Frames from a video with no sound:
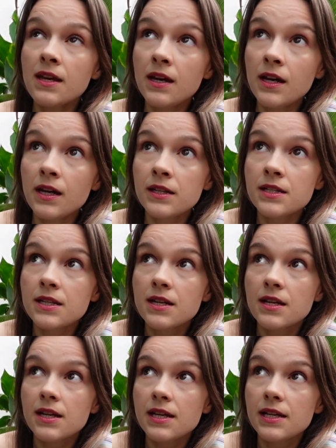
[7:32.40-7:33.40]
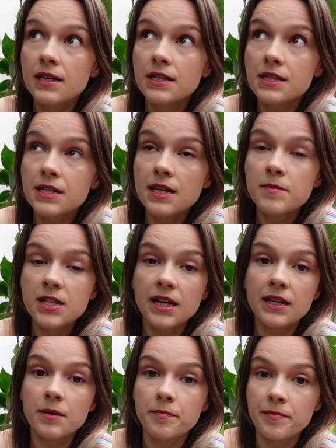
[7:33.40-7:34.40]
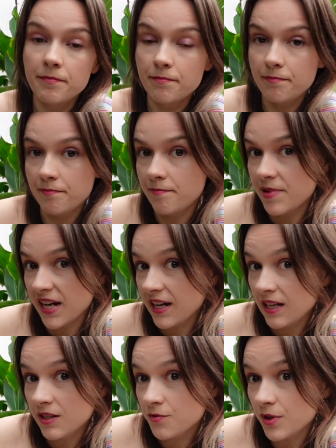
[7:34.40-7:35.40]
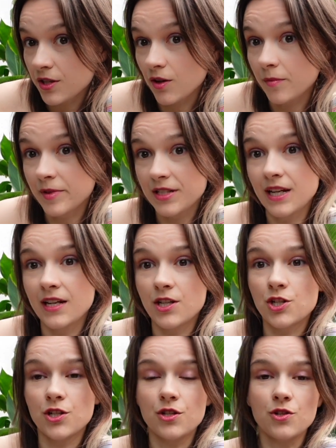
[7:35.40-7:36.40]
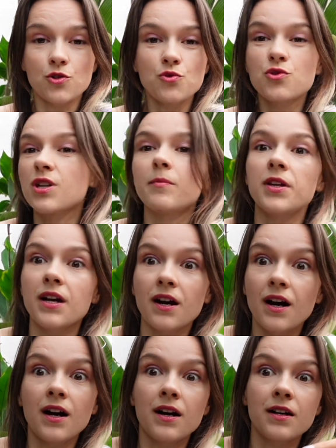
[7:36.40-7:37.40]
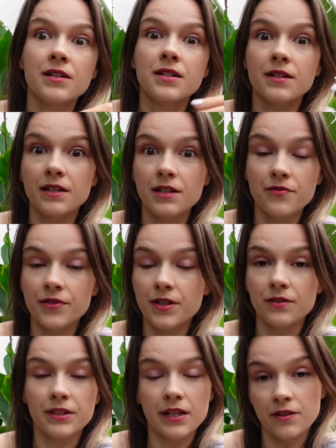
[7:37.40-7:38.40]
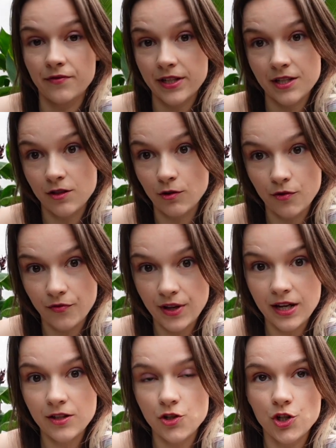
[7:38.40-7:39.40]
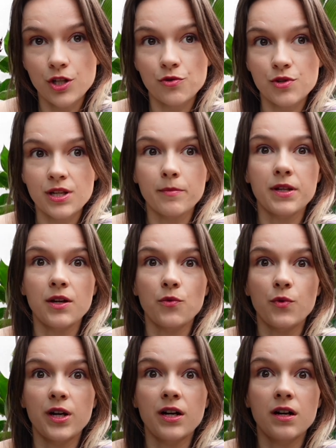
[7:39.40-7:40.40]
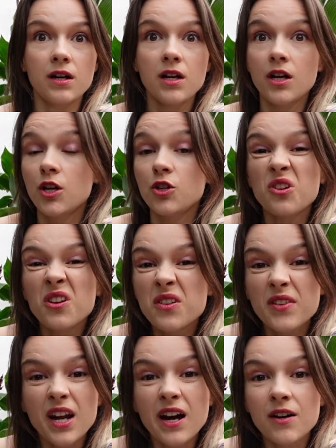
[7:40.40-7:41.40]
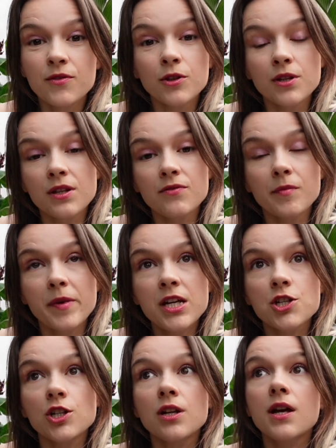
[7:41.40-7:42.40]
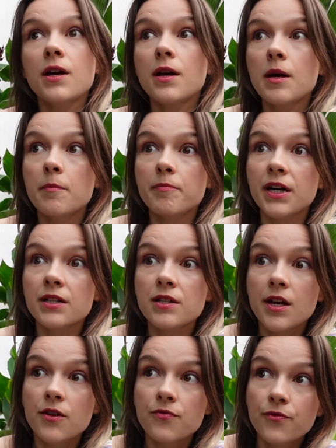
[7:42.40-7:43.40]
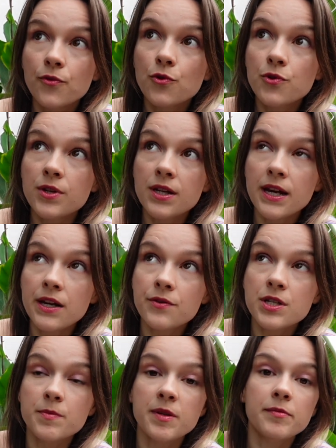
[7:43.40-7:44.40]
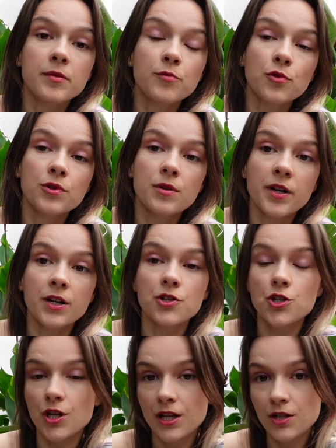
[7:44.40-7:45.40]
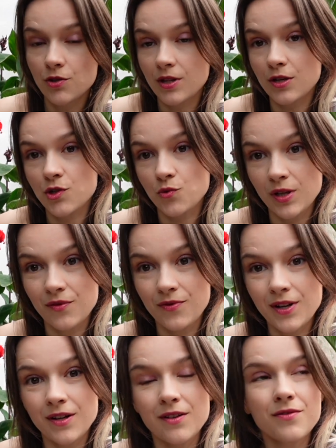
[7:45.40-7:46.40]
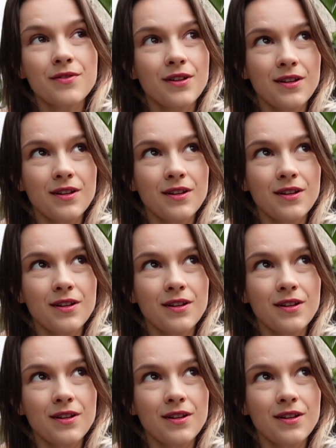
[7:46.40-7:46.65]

And it seems like a bad recommendation. Do something hard and difficult and invest a lot of energy into something where you don't even have all the information. But for the Aries people born in March in 2025